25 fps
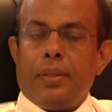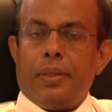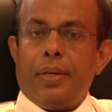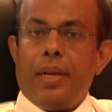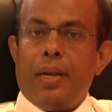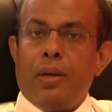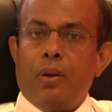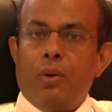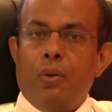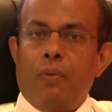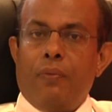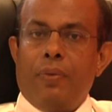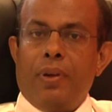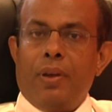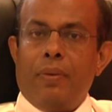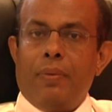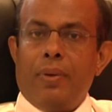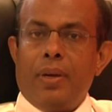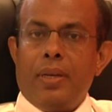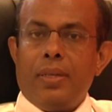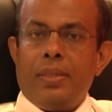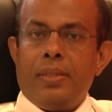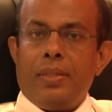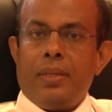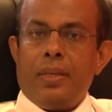Dengue
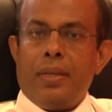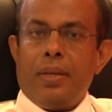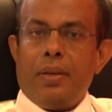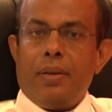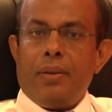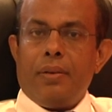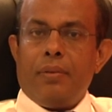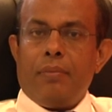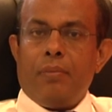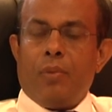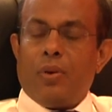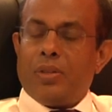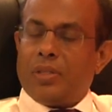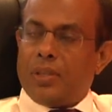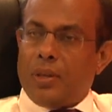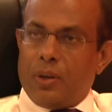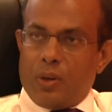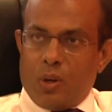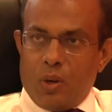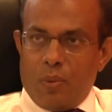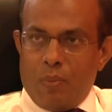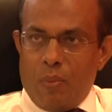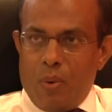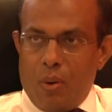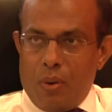fever is a
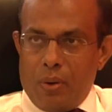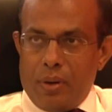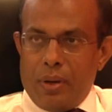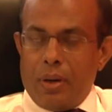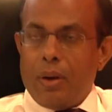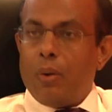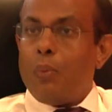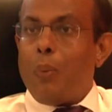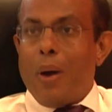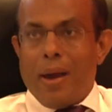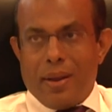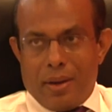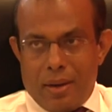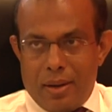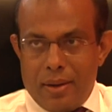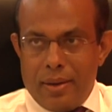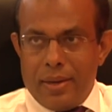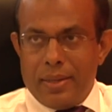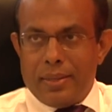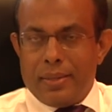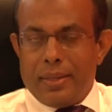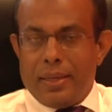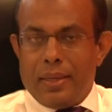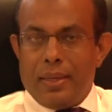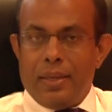mosquito-borne viral
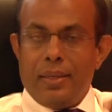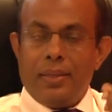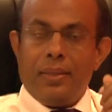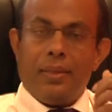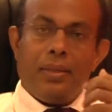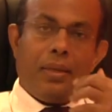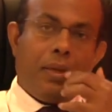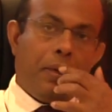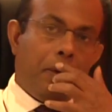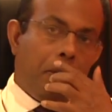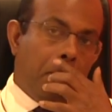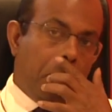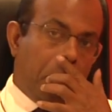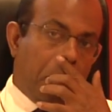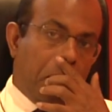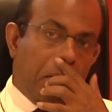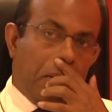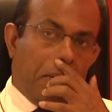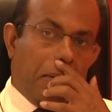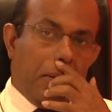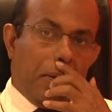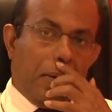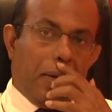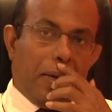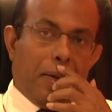disease
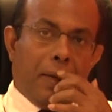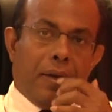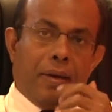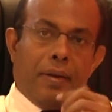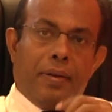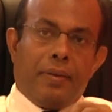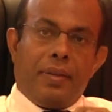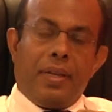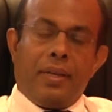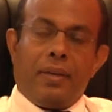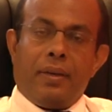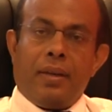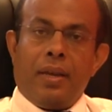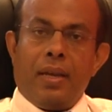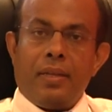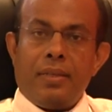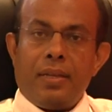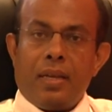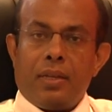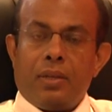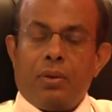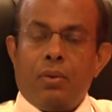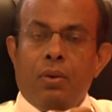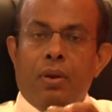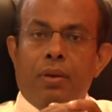that has
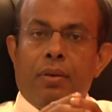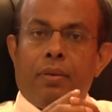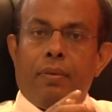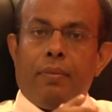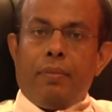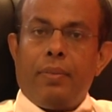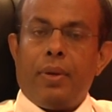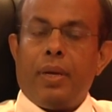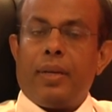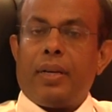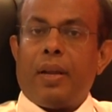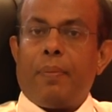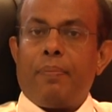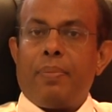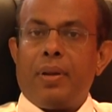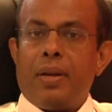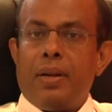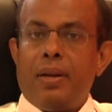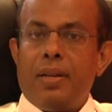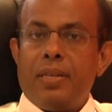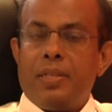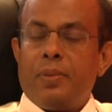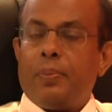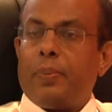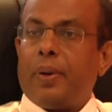actually
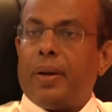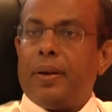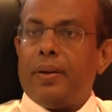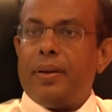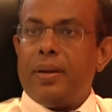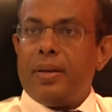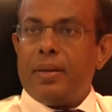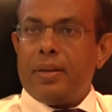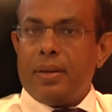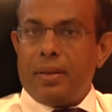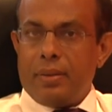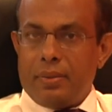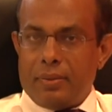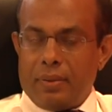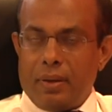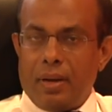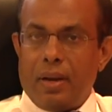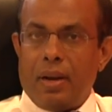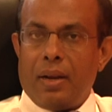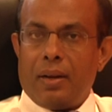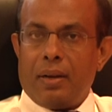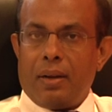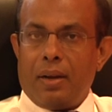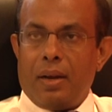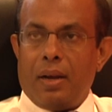rapidly spread in Sri
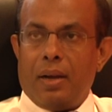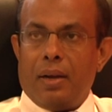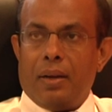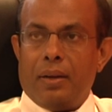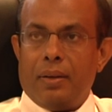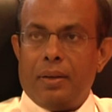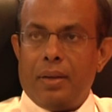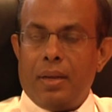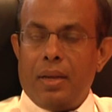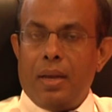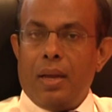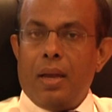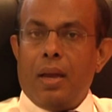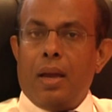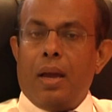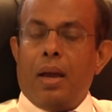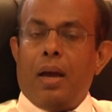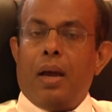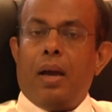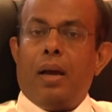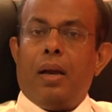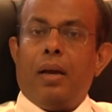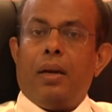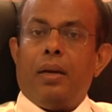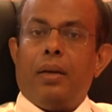Lanka.
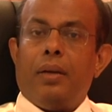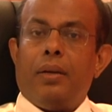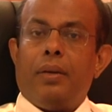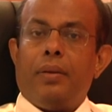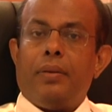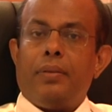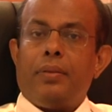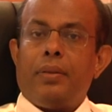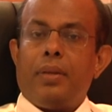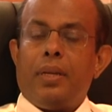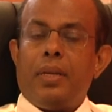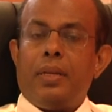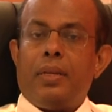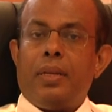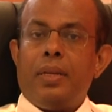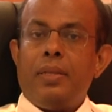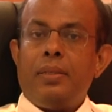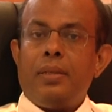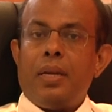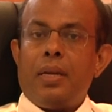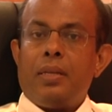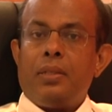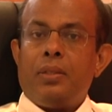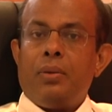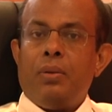It
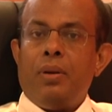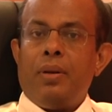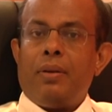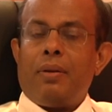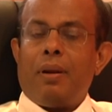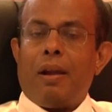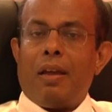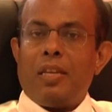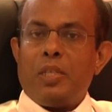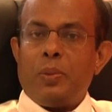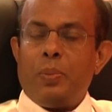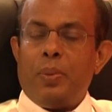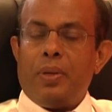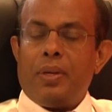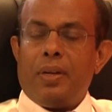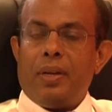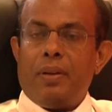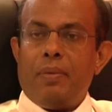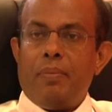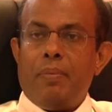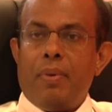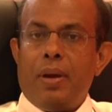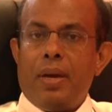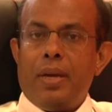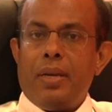is actually
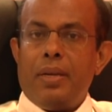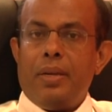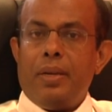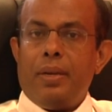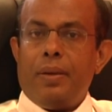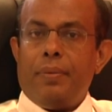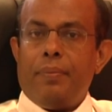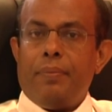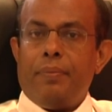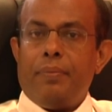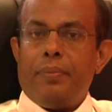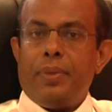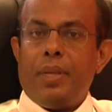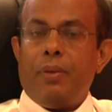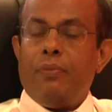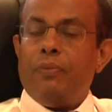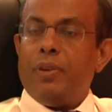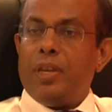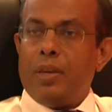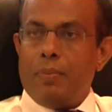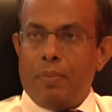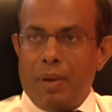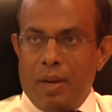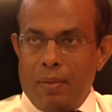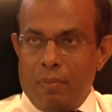transmitted by the
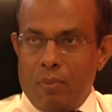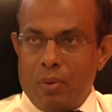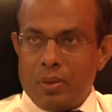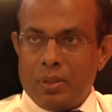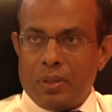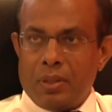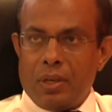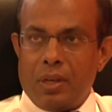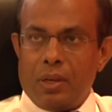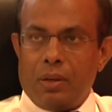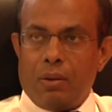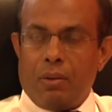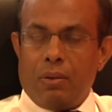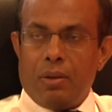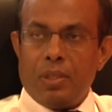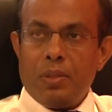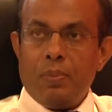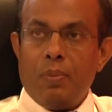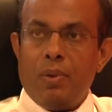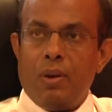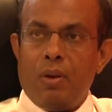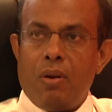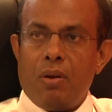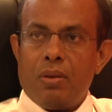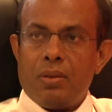female mosquitoes
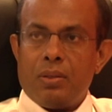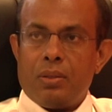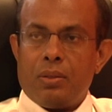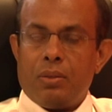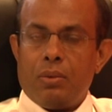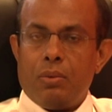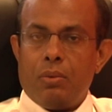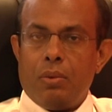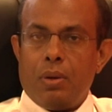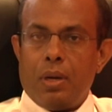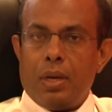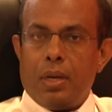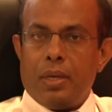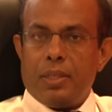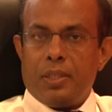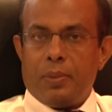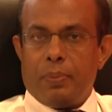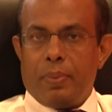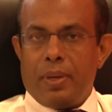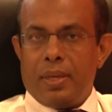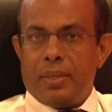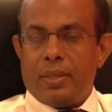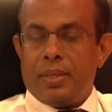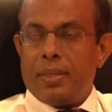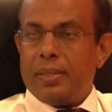belongs to
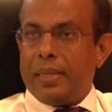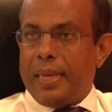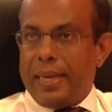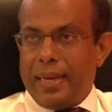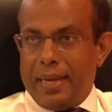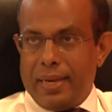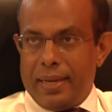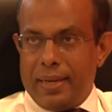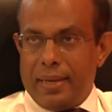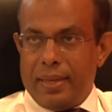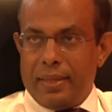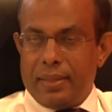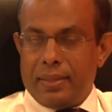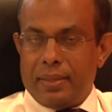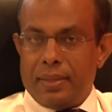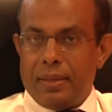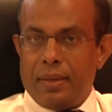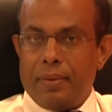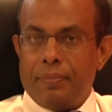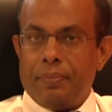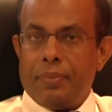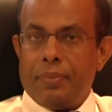species Aedes.